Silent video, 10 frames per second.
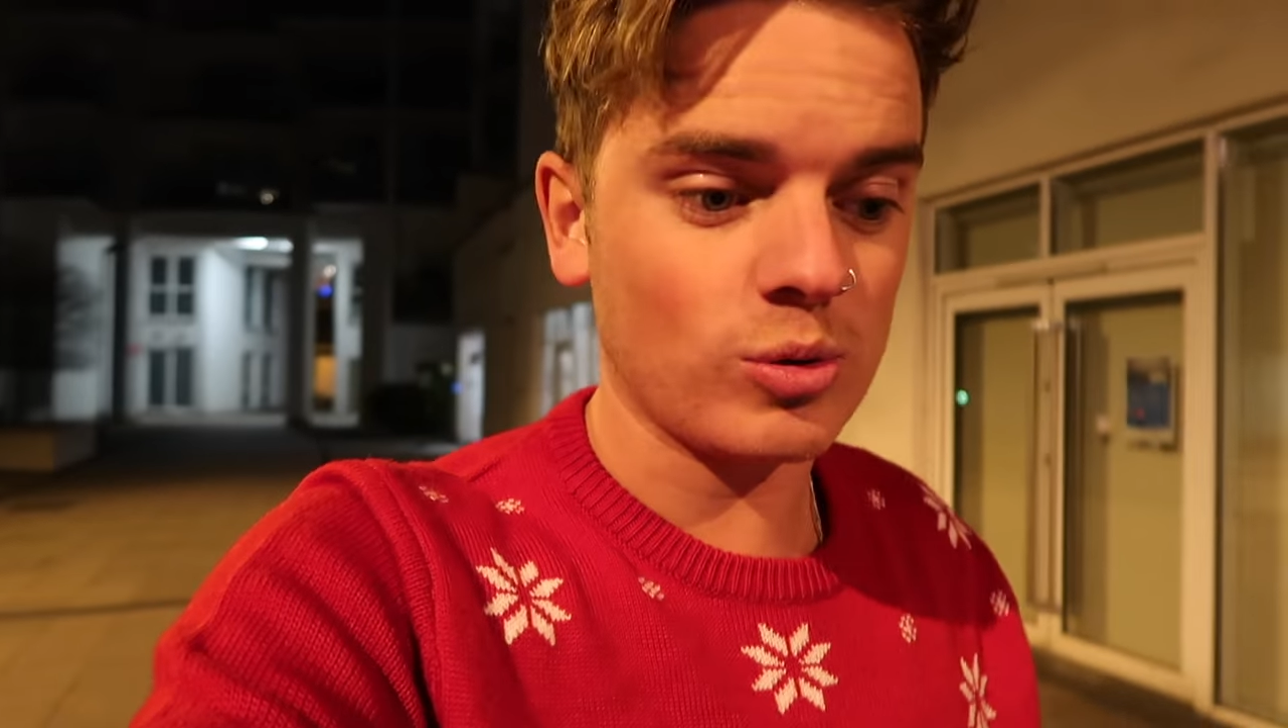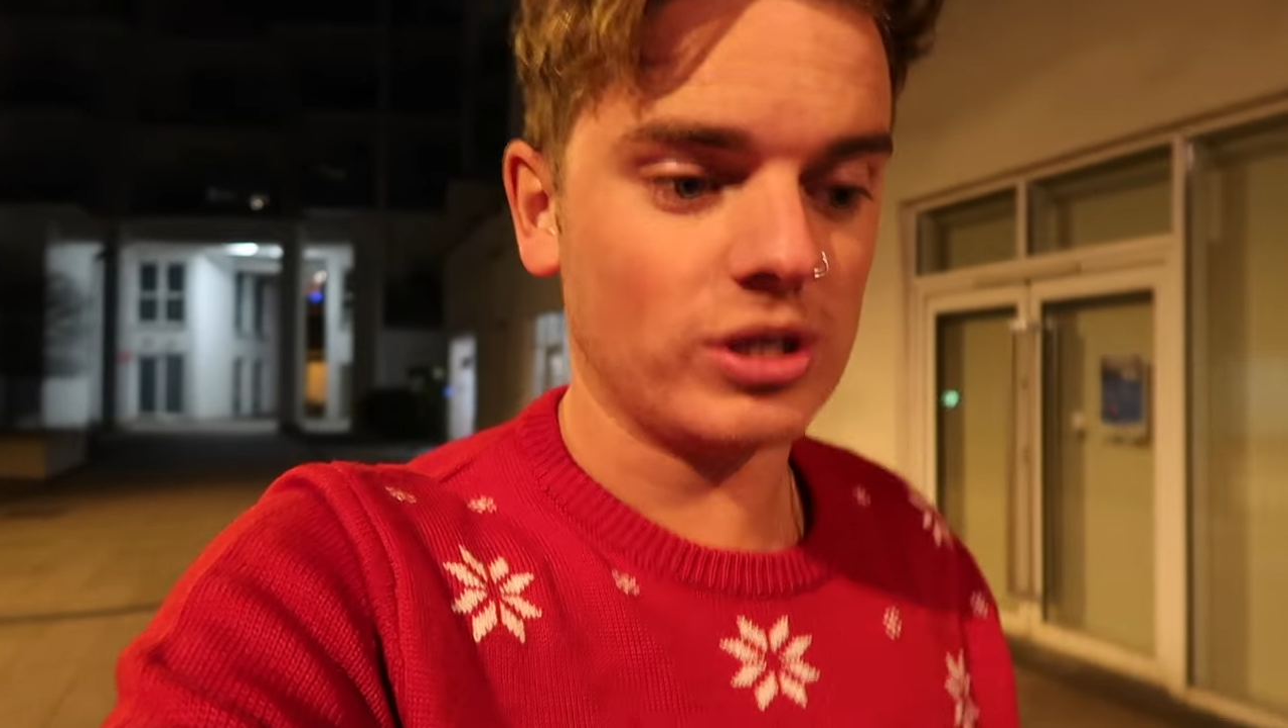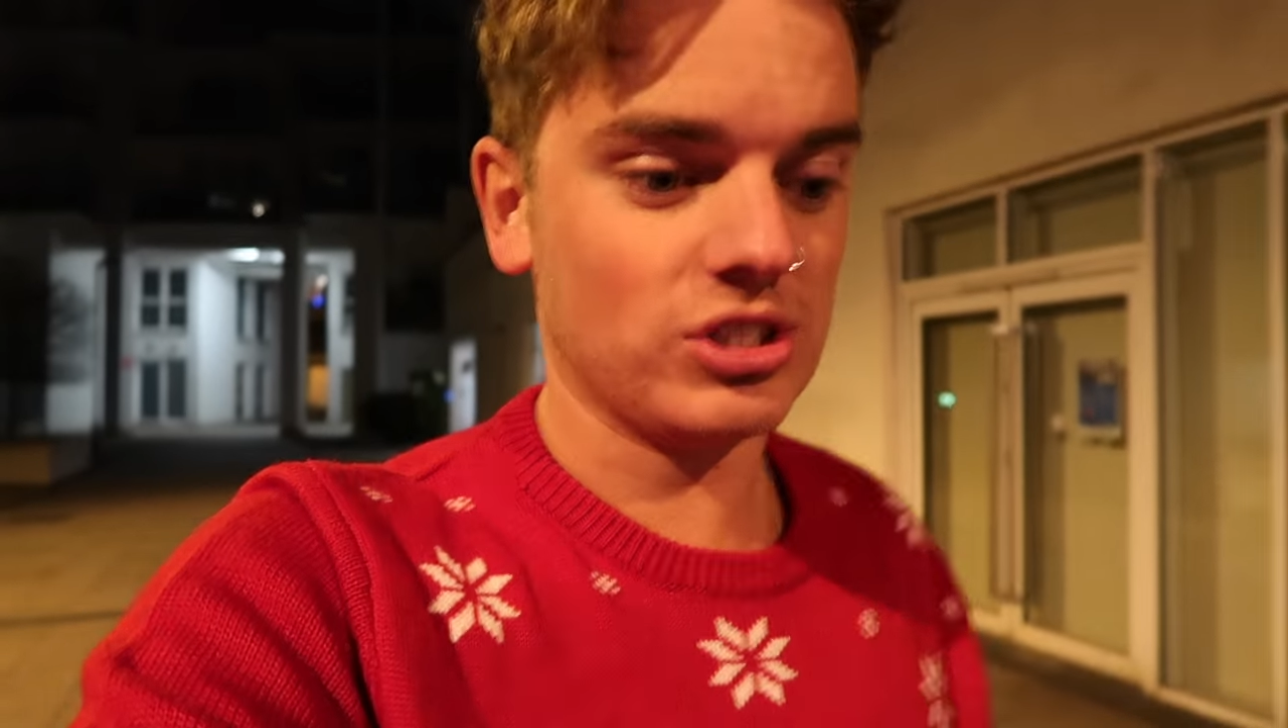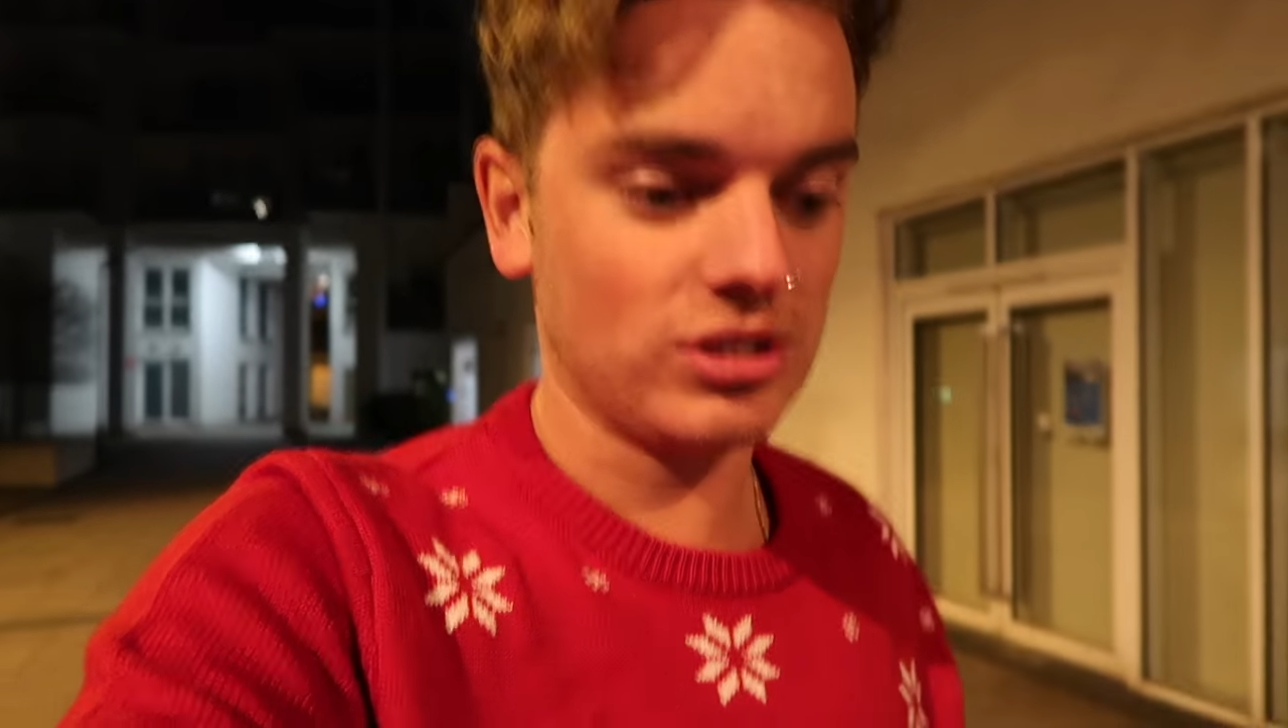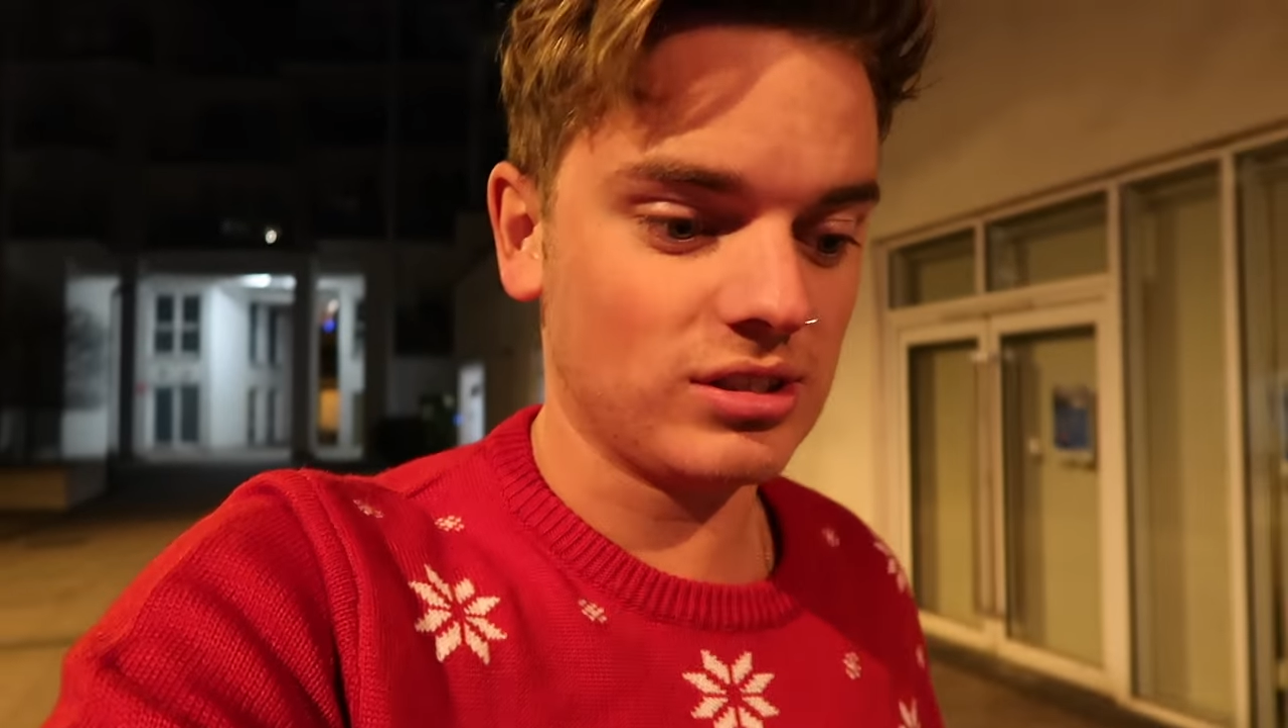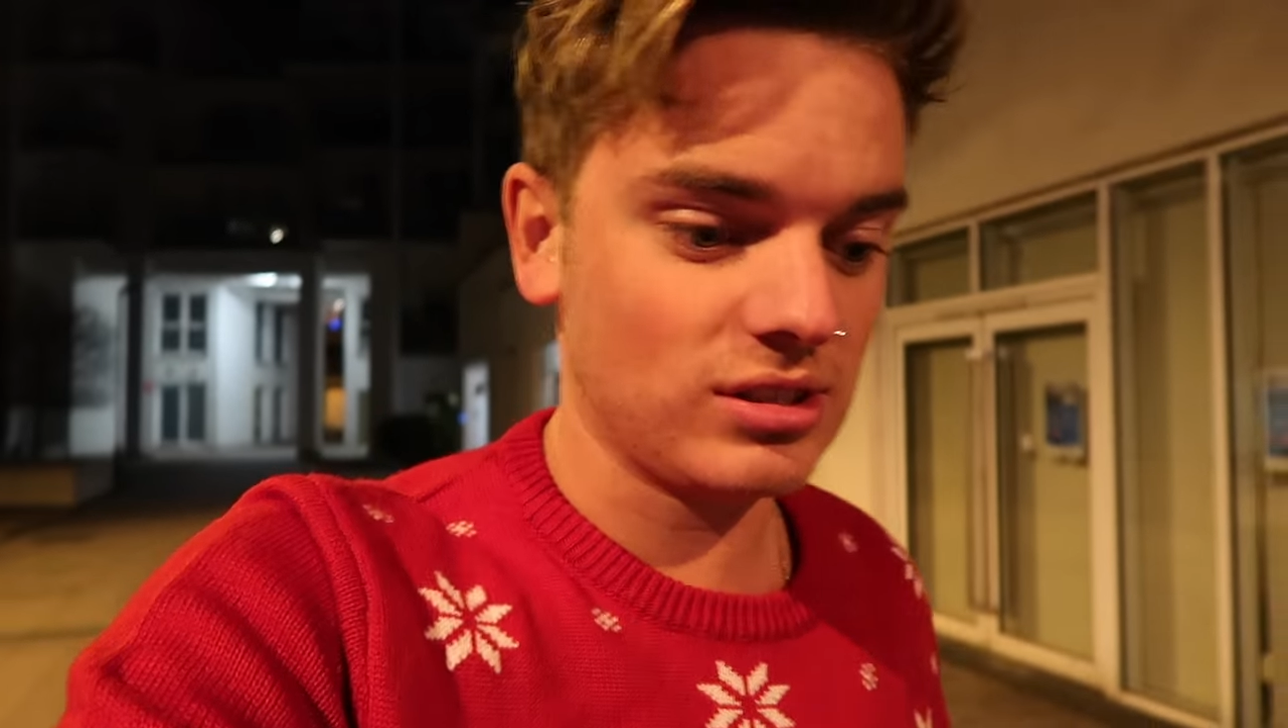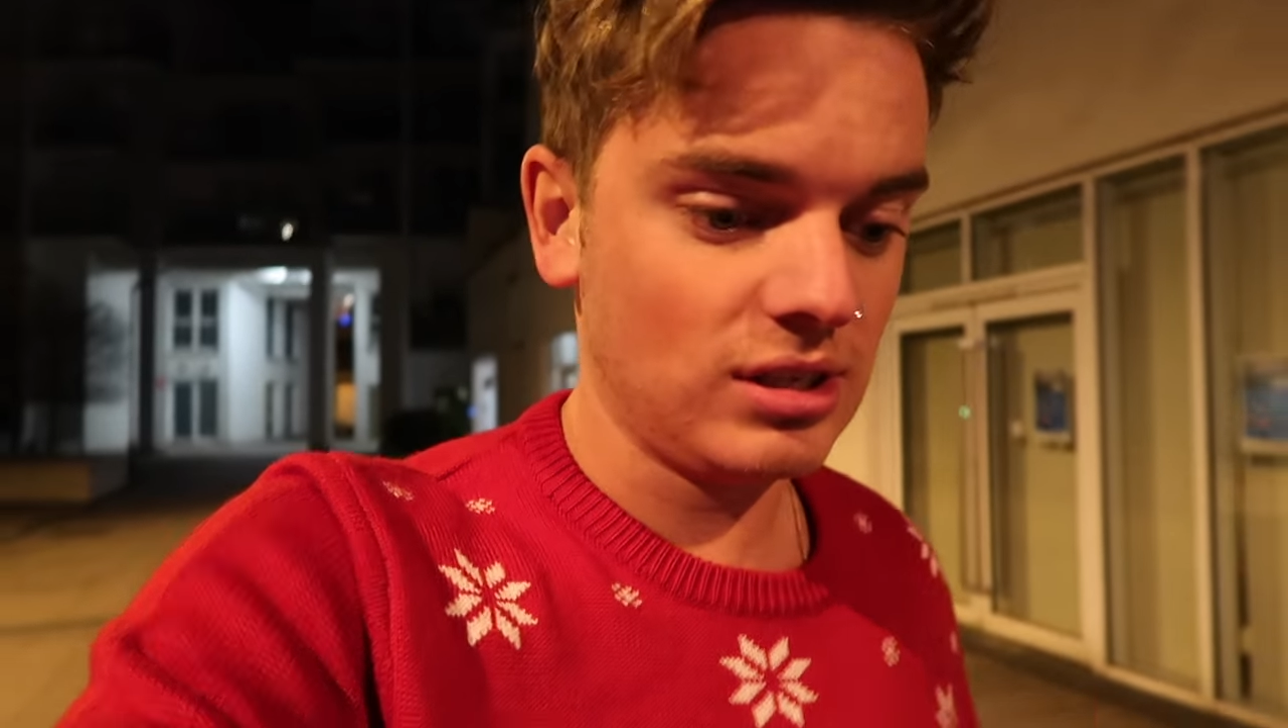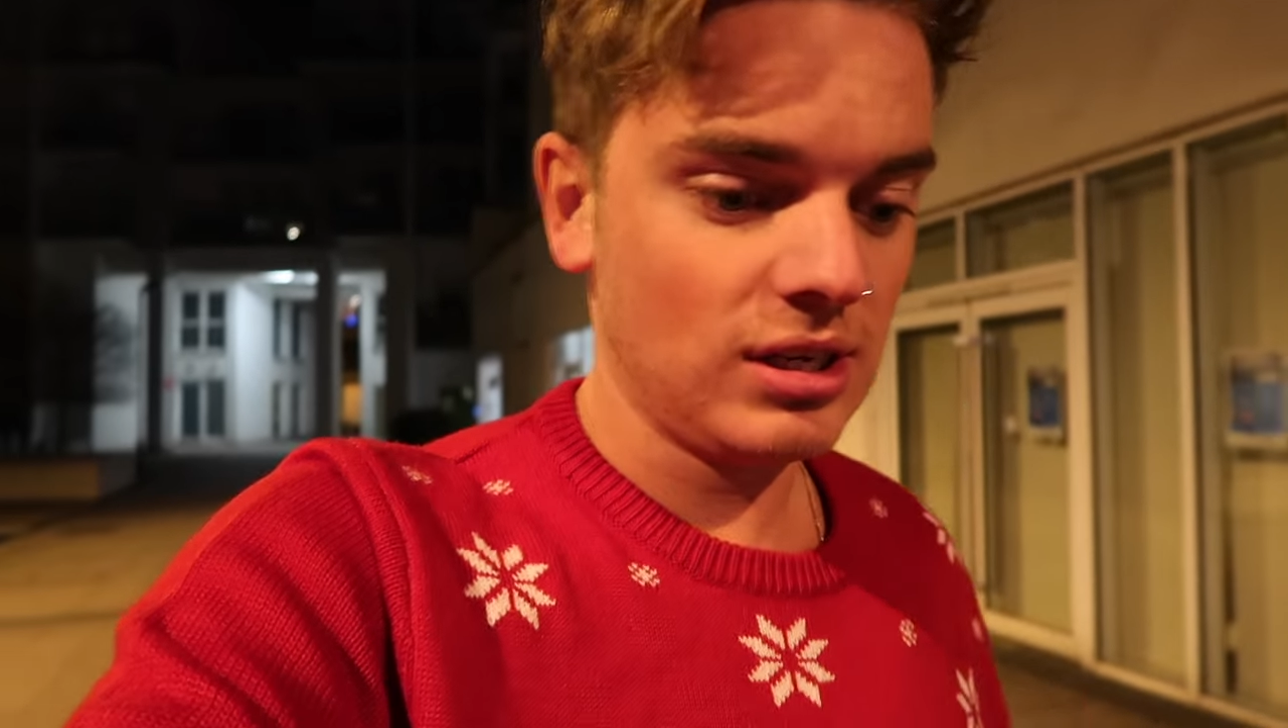questions.